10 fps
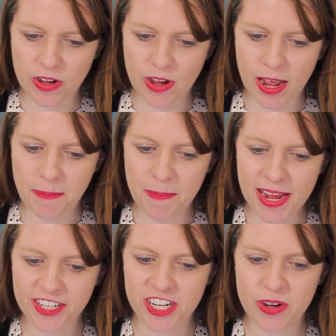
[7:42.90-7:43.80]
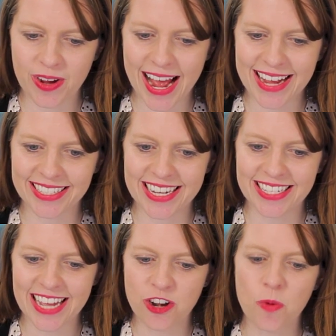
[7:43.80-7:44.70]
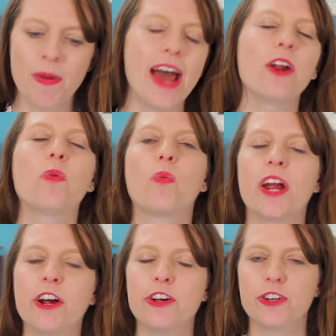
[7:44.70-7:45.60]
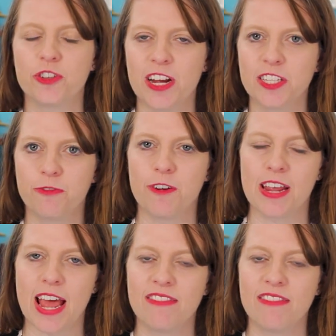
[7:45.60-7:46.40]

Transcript: admit to you guys is that no matter where you're transferring,